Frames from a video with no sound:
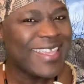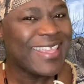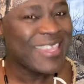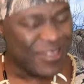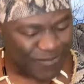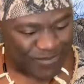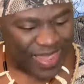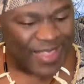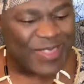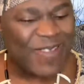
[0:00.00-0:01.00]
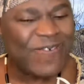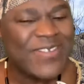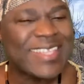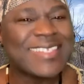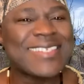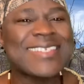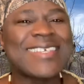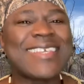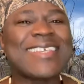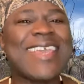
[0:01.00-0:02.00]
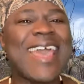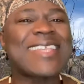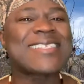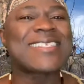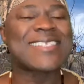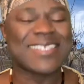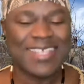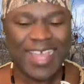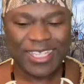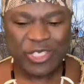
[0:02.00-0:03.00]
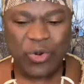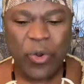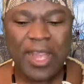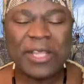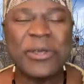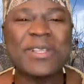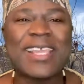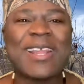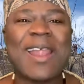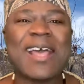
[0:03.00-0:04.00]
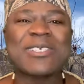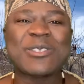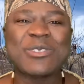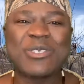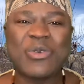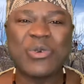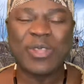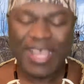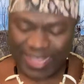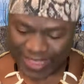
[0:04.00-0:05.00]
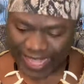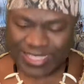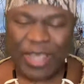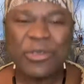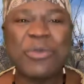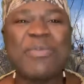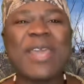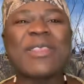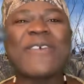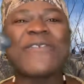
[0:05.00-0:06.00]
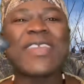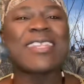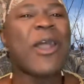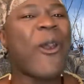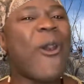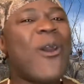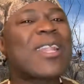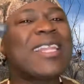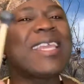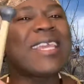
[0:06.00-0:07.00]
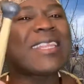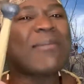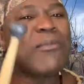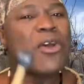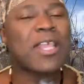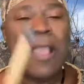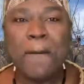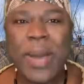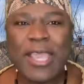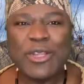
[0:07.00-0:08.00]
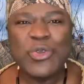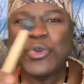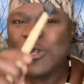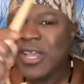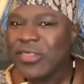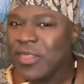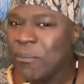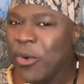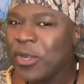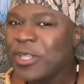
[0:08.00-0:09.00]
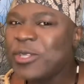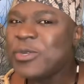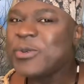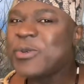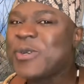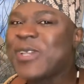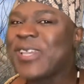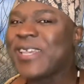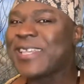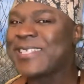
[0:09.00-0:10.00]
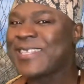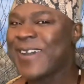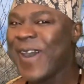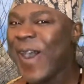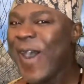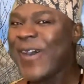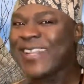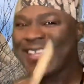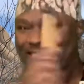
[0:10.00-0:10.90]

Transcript: You bathe your feet. Yes. As you walk along the grass to school, that's how you bathe your feet. Only in the morning. By noon, the morning dew is gone.